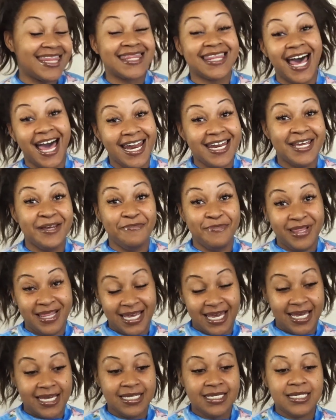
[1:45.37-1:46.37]
that in
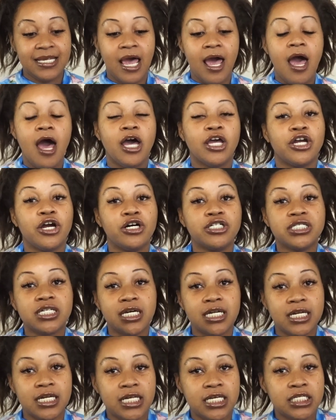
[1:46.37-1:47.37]
place. You're also
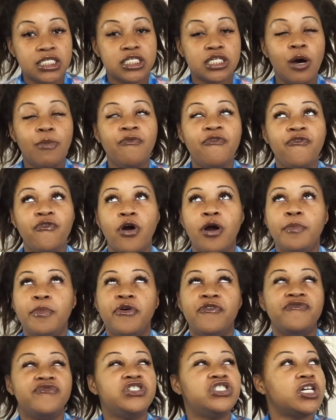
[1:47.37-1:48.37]
gonna need some form
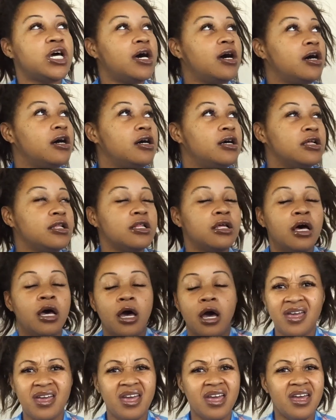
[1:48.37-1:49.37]
of gel,
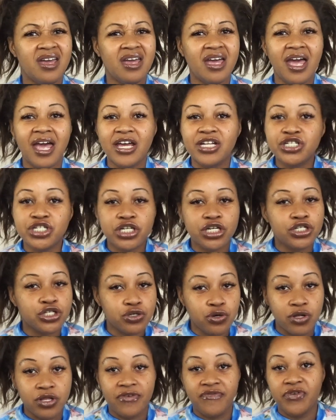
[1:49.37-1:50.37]
edge
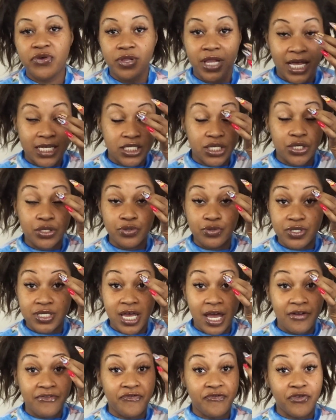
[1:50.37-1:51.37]
control if you like to use
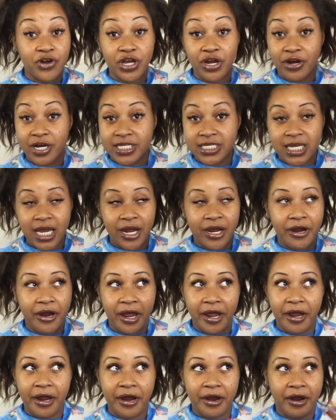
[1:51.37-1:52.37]
that for your entire
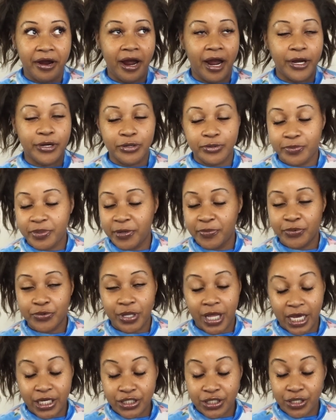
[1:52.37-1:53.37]
hair. I know people
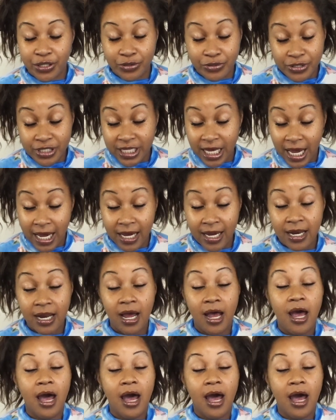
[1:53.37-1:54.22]
like to use that.